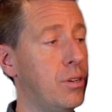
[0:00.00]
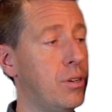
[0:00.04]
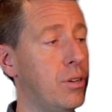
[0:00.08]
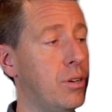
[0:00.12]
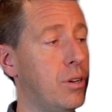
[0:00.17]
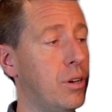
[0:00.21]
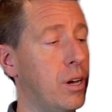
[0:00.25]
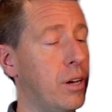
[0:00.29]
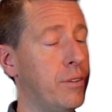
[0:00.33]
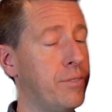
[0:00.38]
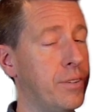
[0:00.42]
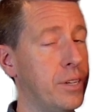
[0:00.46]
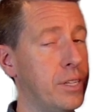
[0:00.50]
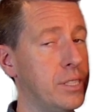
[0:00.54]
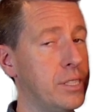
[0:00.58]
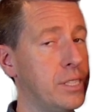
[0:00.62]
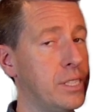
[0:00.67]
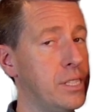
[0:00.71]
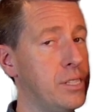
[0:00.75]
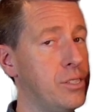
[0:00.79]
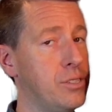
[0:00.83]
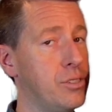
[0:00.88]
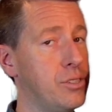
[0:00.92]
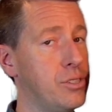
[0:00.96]
I find it's
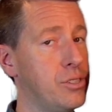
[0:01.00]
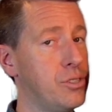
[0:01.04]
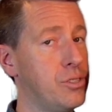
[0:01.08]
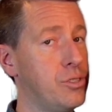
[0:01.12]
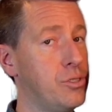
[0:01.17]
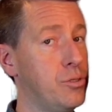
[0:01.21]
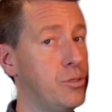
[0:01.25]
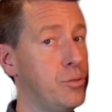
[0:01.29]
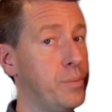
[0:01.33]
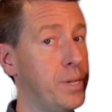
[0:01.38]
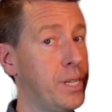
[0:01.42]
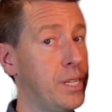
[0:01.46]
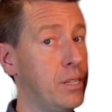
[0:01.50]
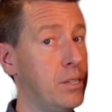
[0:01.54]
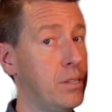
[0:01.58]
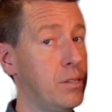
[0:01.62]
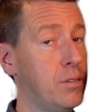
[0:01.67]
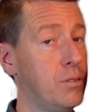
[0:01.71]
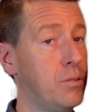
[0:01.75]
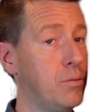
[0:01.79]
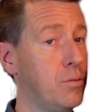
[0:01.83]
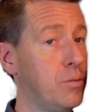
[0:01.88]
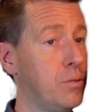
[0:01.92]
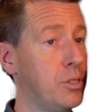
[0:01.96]
easier to zoom in,
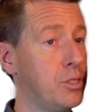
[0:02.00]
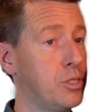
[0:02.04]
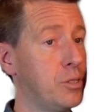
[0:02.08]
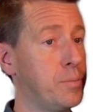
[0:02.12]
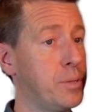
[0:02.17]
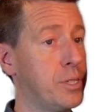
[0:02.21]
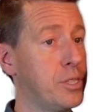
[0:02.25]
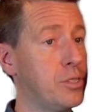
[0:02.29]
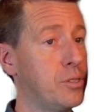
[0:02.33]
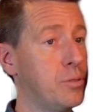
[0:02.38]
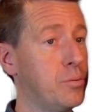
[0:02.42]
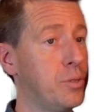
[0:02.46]
especially